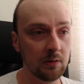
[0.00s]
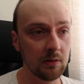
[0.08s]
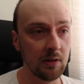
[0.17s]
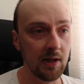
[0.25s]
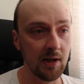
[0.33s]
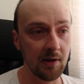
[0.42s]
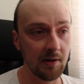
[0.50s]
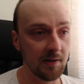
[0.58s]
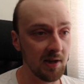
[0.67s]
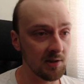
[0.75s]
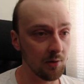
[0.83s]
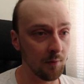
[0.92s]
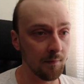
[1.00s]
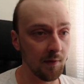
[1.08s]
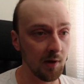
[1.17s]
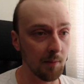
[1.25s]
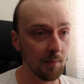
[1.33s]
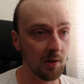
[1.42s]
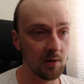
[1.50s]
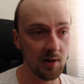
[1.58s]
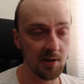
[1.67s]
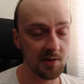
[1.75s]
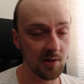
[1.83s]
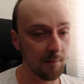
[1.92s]
and it takes a lot of time,
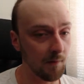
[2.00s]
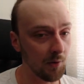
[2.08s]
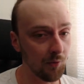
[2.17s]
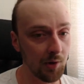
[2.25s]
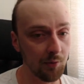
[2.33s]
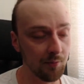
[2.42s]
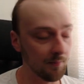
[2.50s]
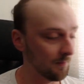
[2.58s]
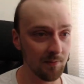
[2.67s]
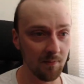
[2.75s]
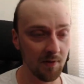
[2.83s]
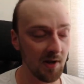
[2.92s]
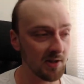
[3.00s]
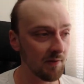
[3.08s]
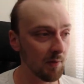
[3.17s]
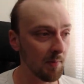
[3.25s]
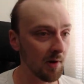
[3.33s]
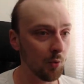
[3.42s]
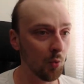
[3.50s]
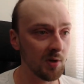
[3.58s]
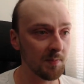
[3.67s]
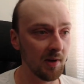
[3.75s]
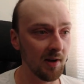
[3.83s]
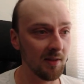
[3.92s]
as I found out. Thanks everybody who has
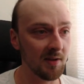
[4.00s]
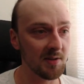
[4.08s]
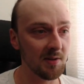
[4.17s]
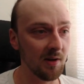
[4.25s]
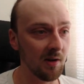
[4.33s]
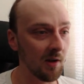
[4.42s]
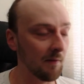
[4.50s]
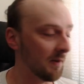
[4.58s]
played this. I have